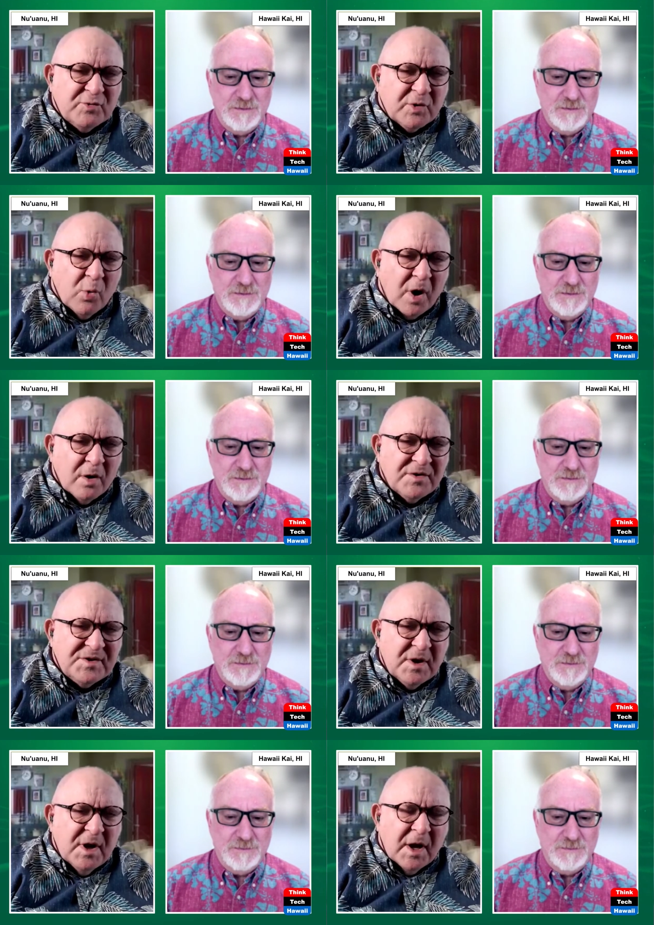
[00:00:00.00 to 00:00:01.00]

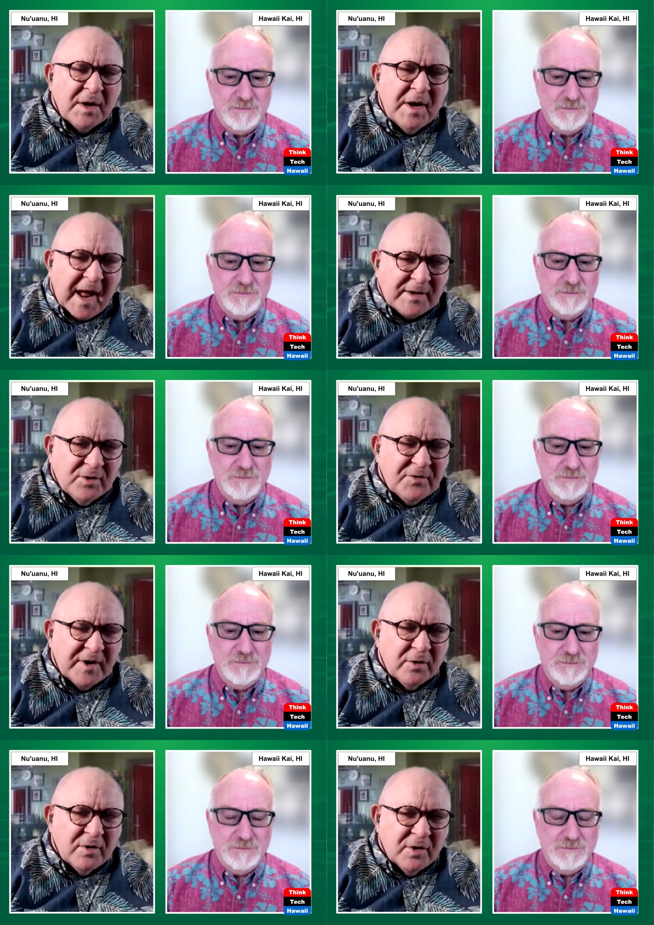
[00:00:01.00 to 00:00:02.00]
Speaker 1: requires an
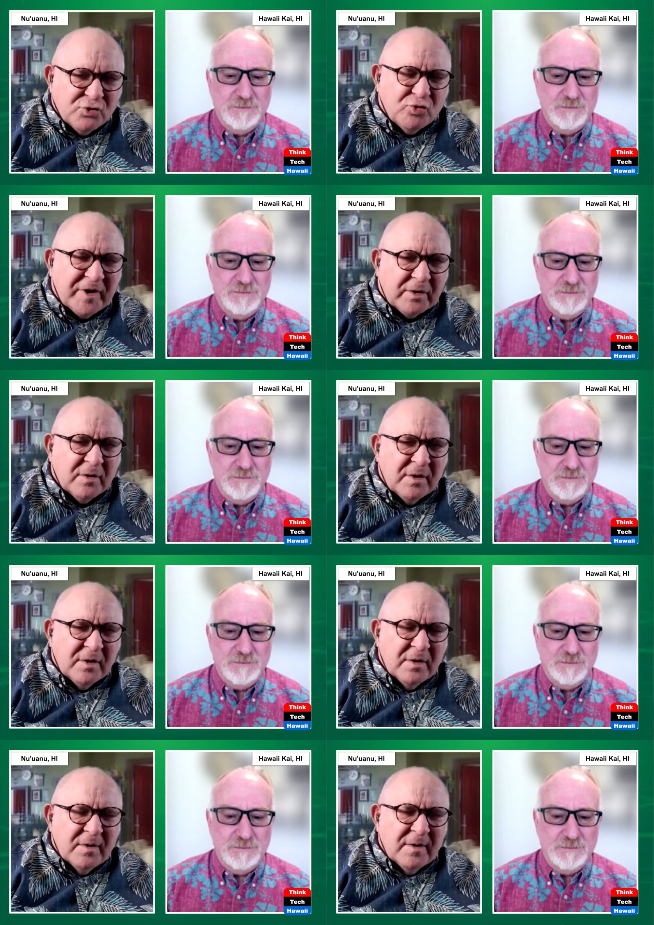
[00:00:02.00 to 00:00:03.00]
activator, a trigger.
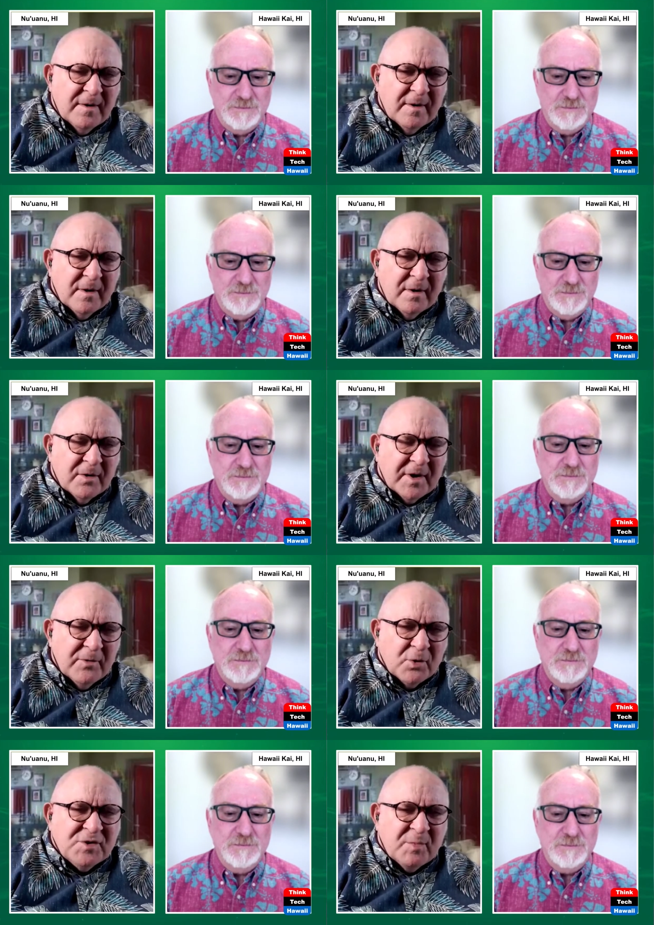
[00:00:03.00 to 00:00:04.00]
Okay,
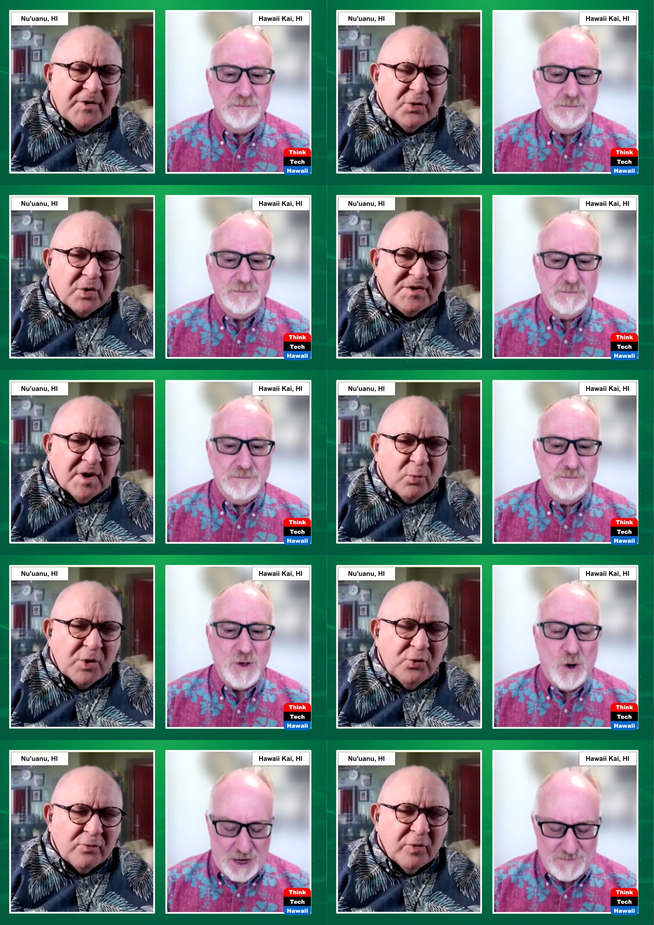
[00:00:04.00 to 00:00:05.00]
those are my thoughts on
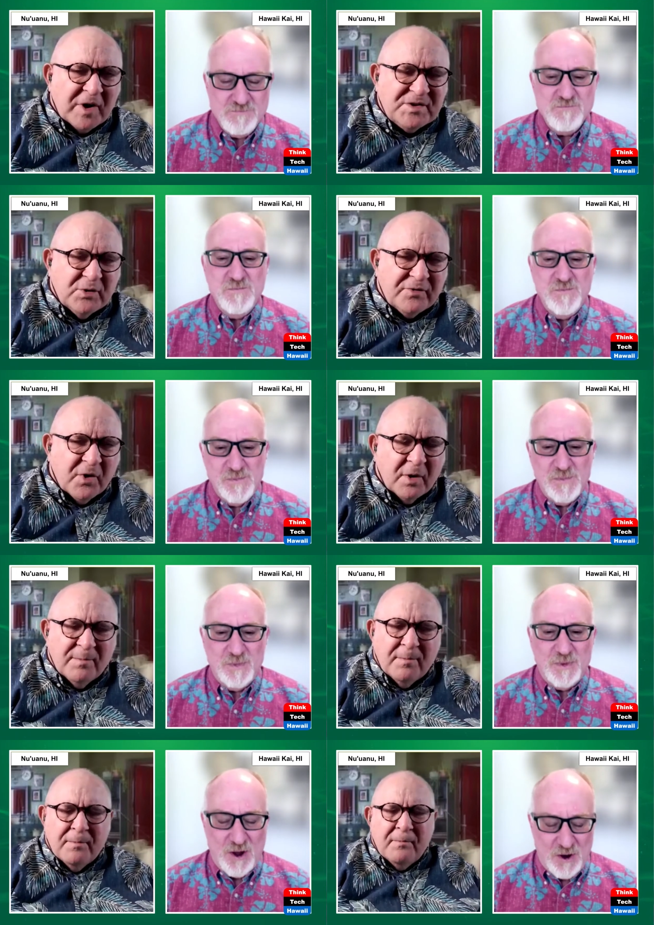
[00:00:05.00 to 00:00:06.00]
what you've read so far.
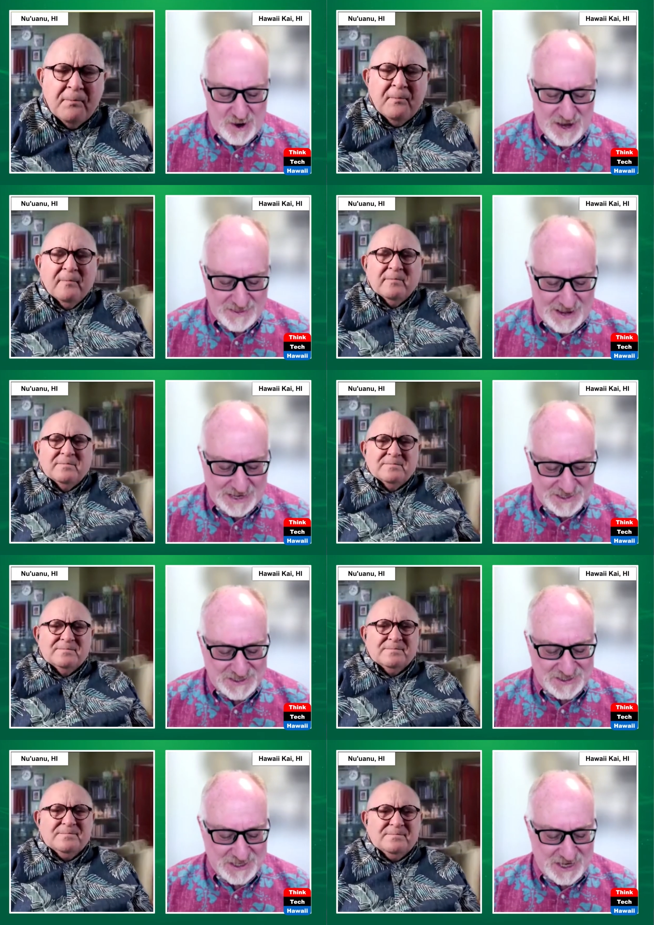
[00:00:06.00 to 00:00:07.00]
Speaker 2: All right,
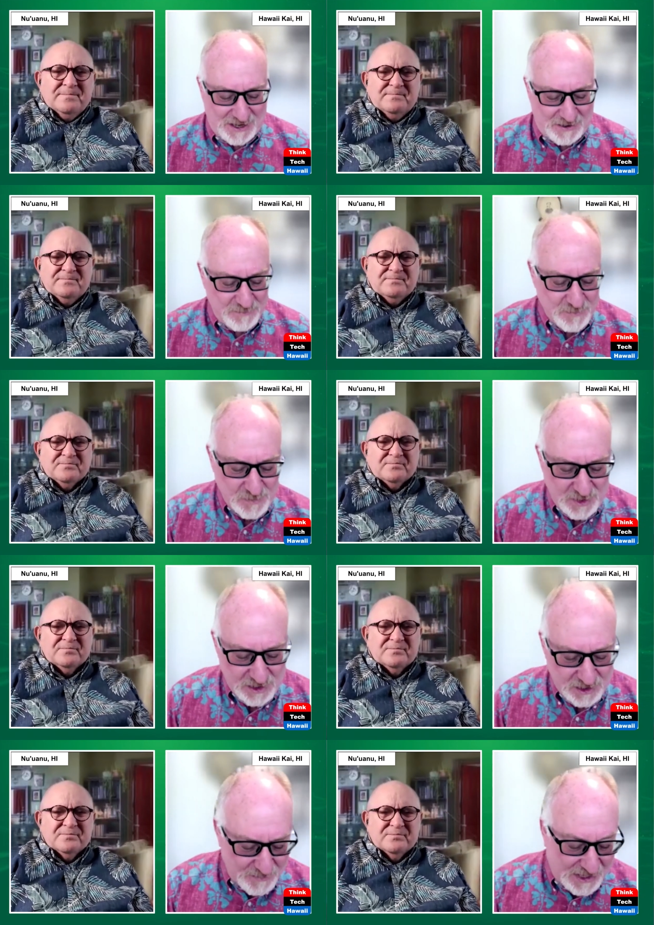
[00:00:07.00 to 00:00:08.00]
thanks.
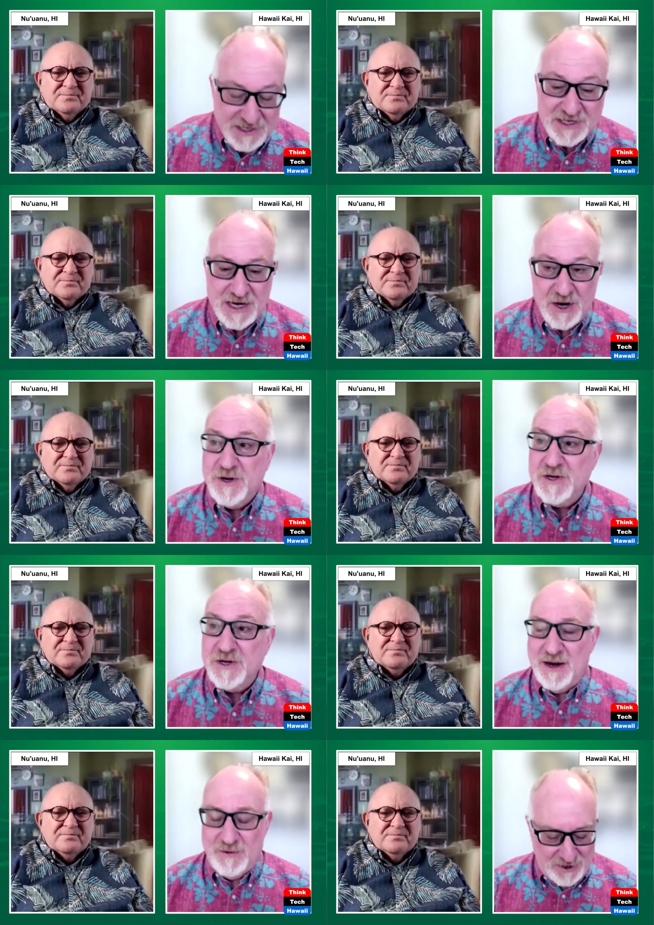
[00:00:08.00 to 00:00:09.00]
Let me continue, because
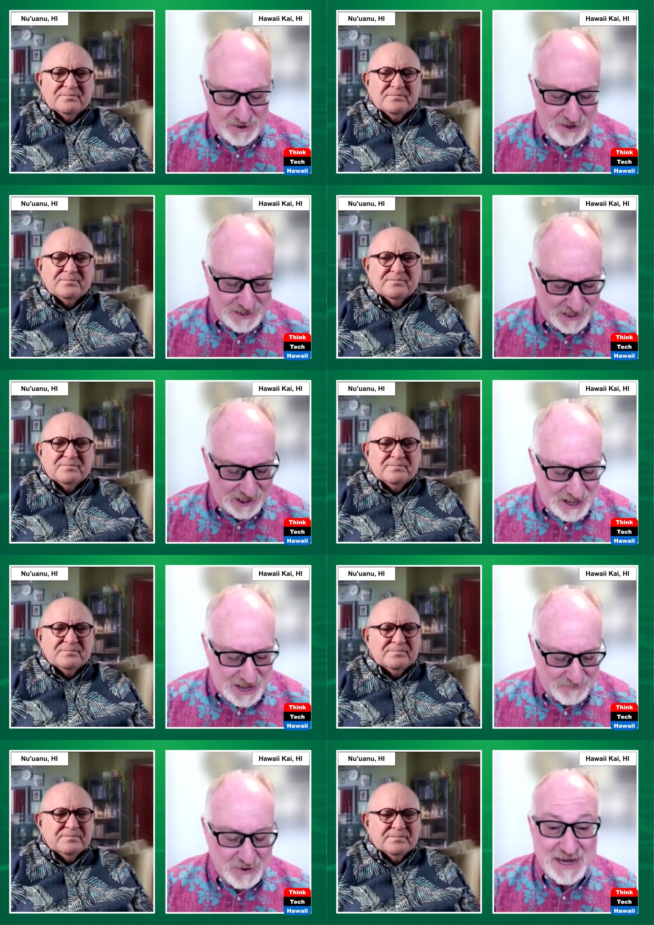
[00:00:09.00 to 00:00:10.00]
we're on the
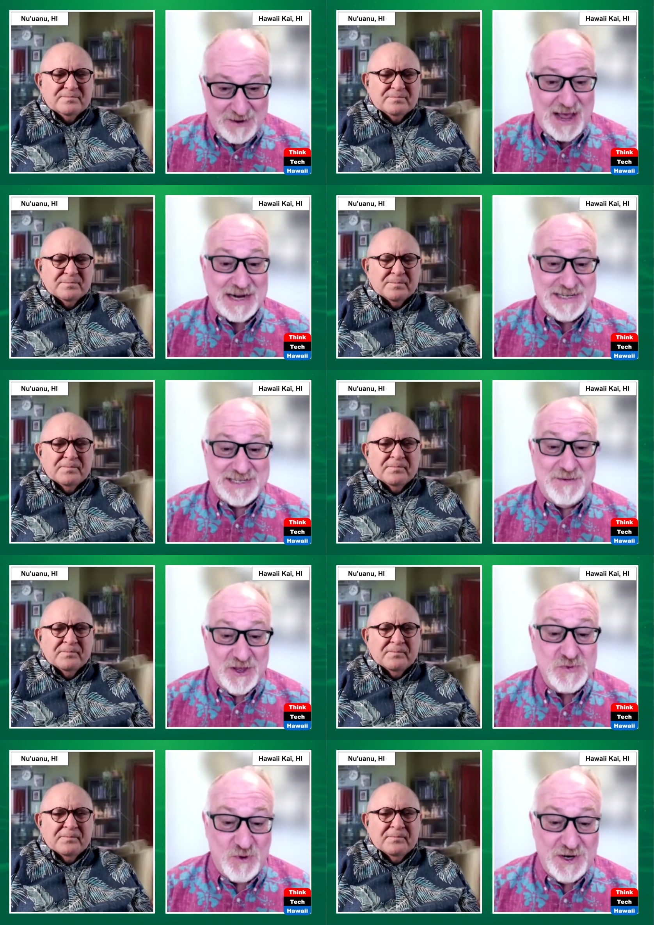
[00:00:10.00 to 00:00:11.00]
clock. We can get back to some of
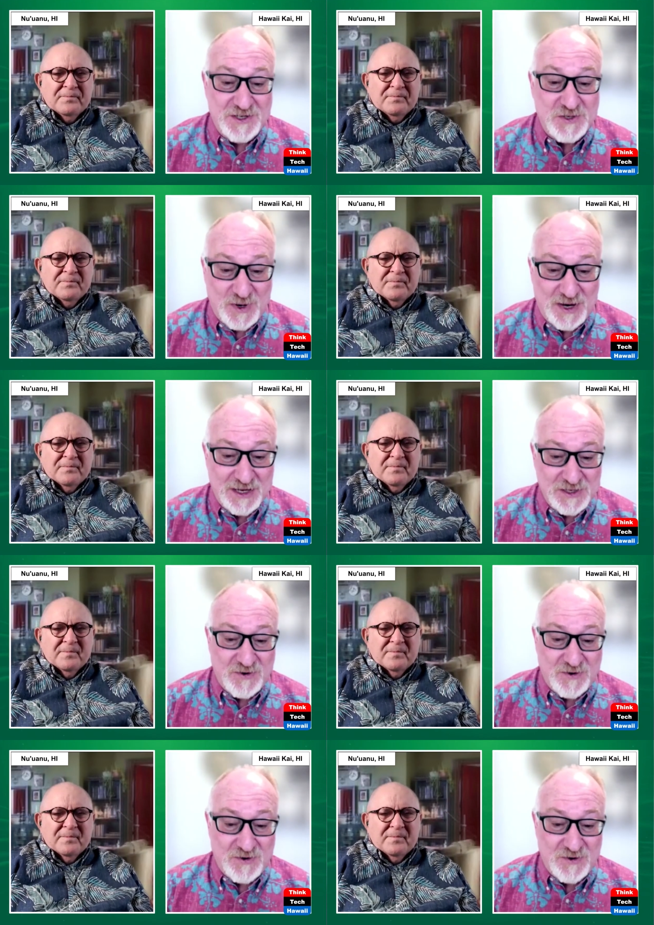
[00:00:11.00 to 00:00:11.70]
those points as well, as